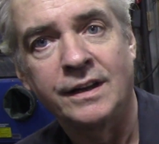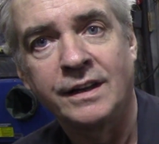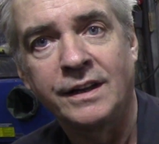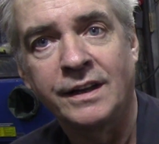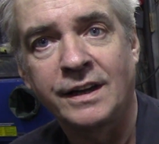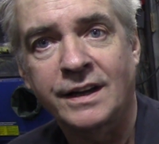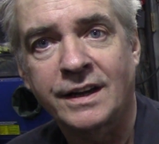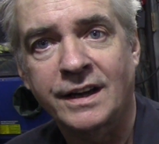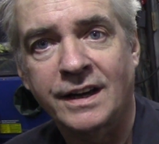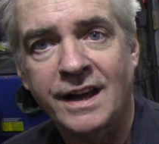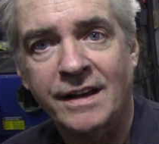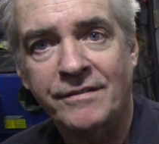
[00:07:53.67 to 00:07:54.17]

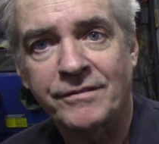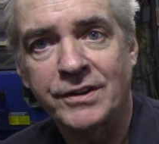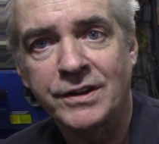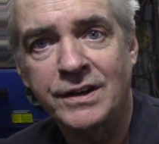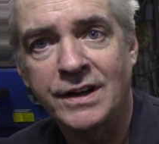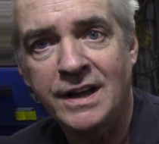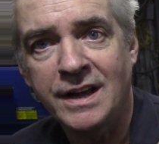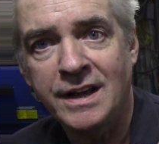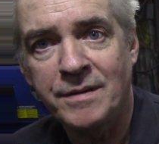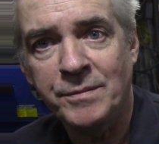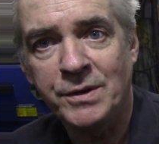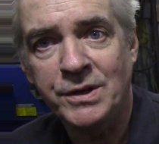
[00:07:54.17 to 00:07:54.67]
You can have
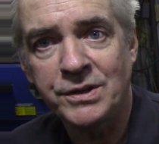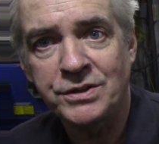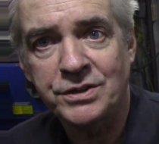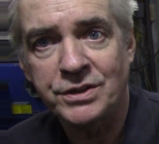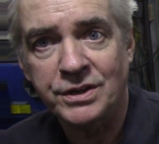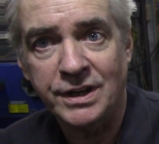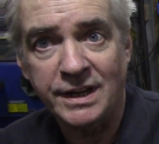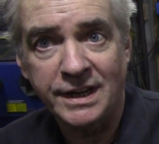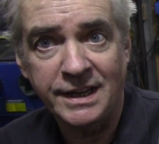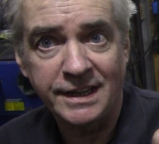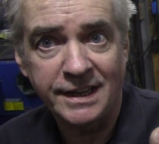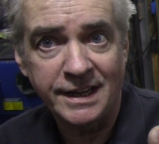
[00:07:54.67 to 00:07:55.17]
an image
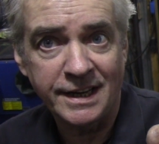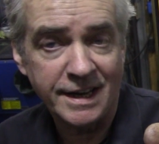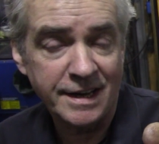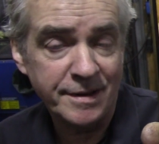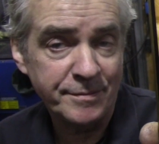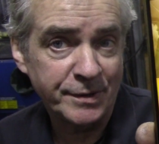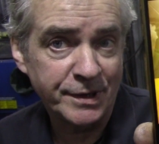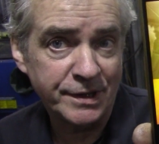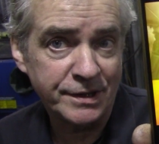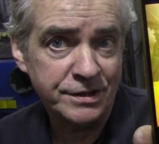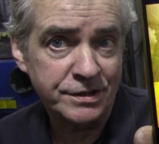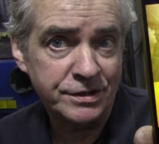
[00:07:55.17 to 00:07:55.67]
in
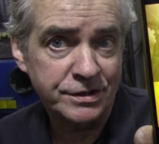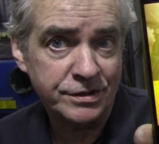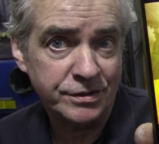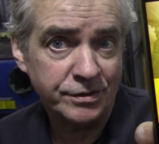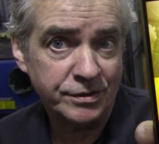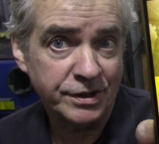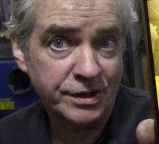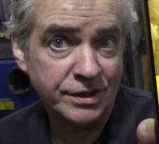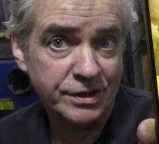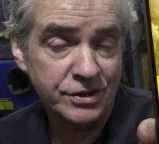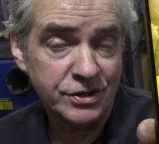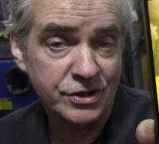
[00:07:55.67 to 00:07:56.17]
image, so
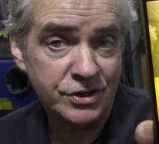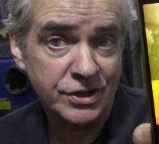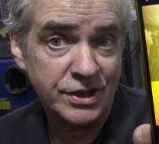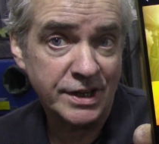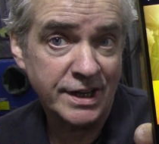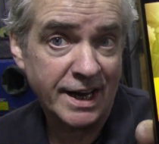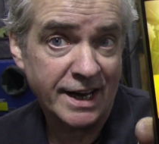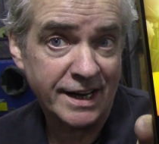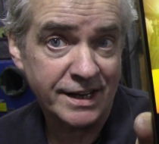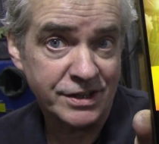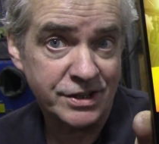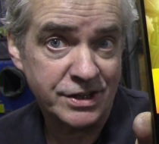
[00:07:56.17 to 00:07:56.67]
you can
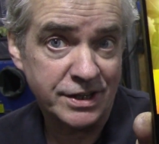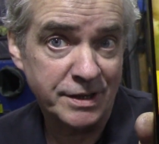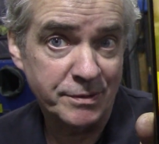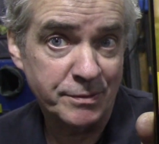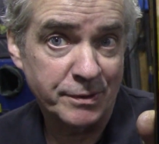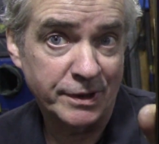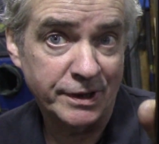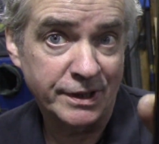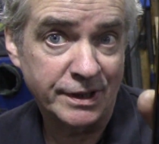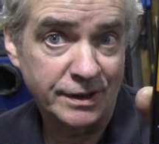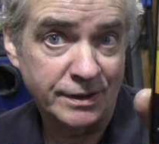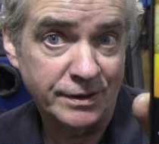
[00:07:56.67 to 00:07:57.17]
see actually
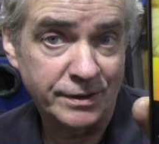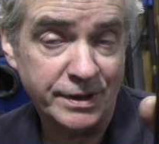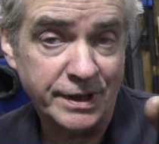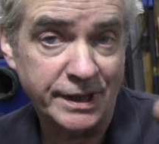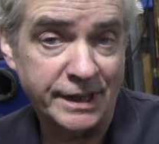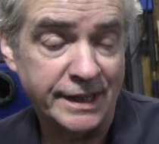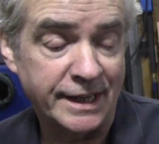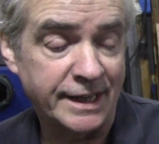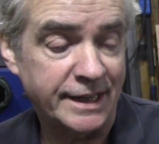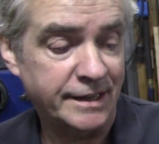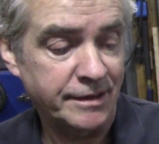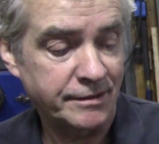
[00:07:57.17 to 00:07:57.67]
what you're
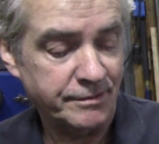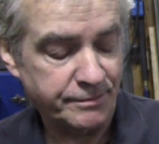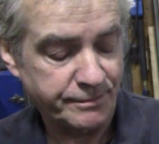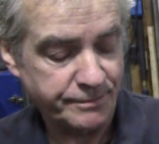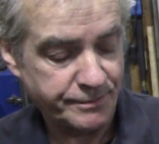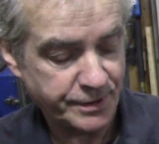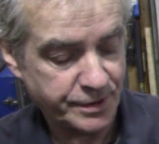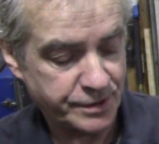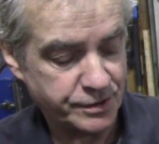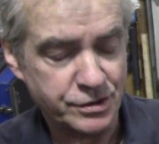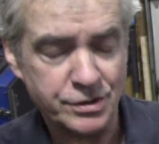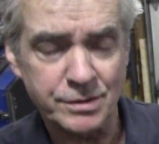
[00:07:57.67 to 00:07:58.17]
looking at.
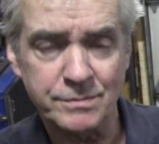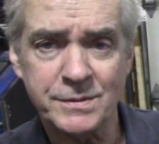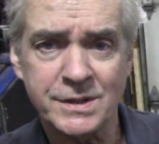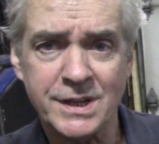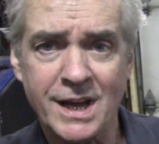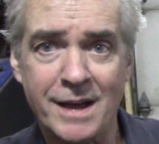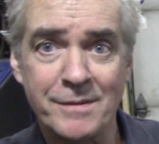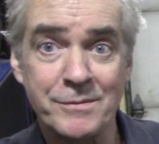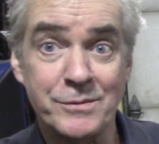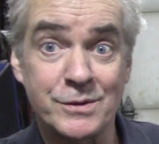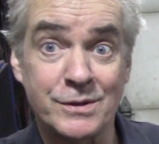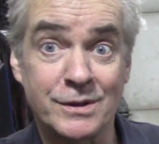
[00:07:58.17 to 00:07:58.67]
Because
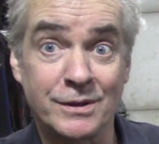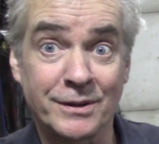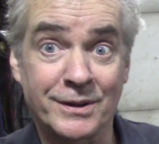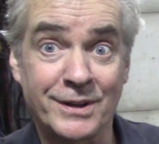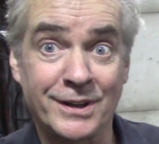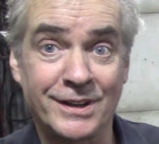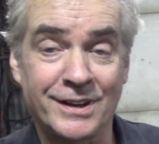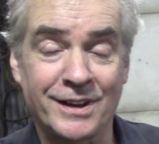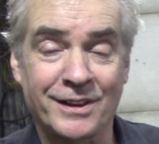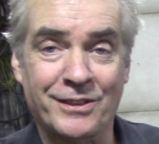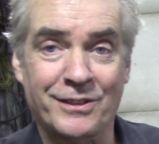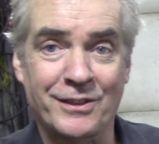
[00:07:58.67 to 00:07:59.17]
sometimes
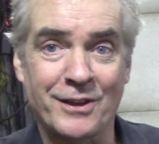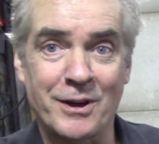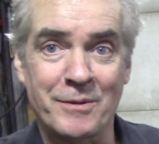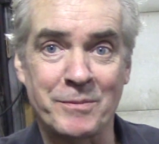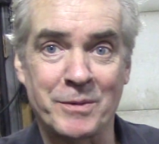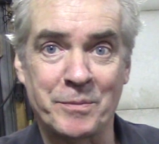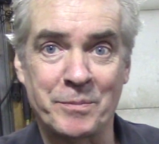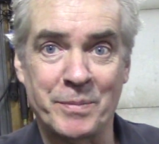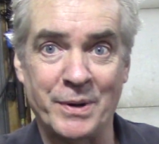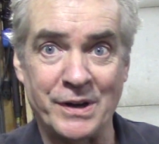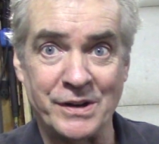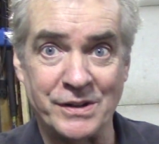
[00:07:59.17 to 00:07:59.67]
looking at
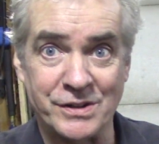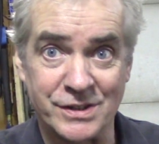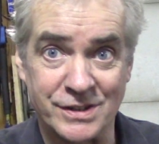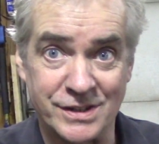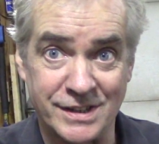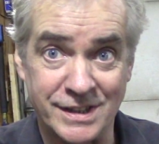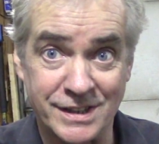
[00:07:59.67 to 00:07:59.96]
thermal pictures